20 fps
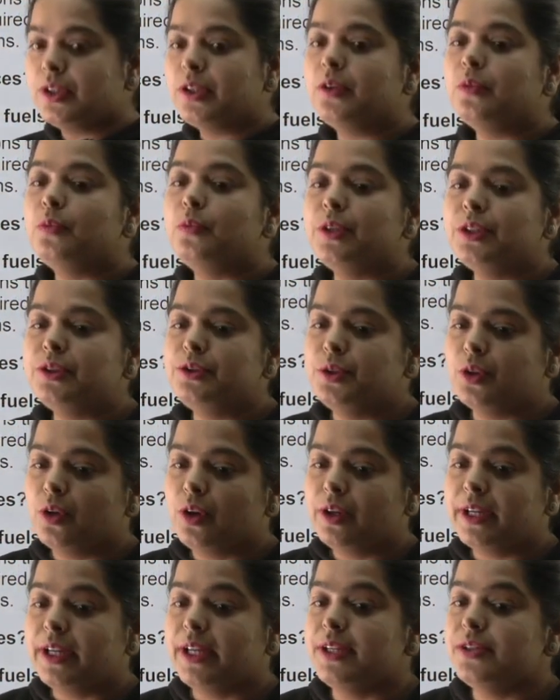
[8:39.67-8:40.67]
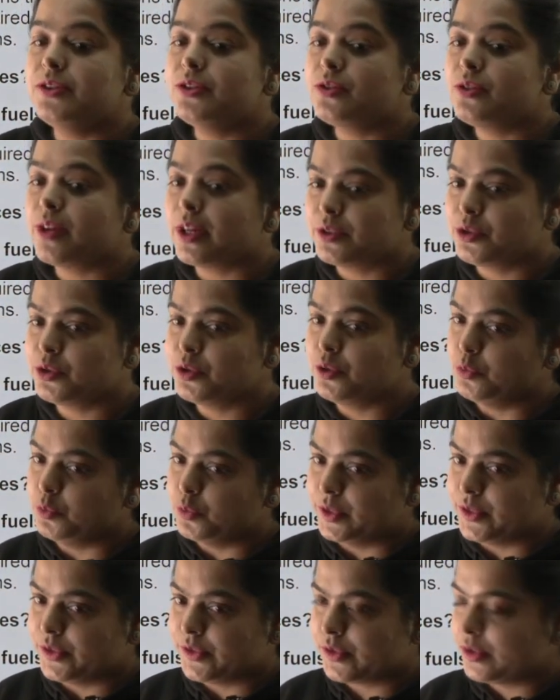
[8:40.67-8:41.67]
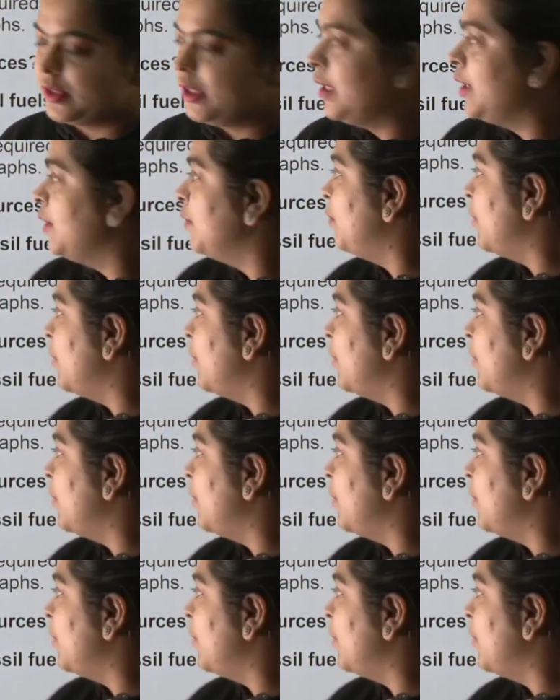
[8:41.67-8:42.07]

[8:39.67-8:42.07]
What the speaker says: with your instruction words? For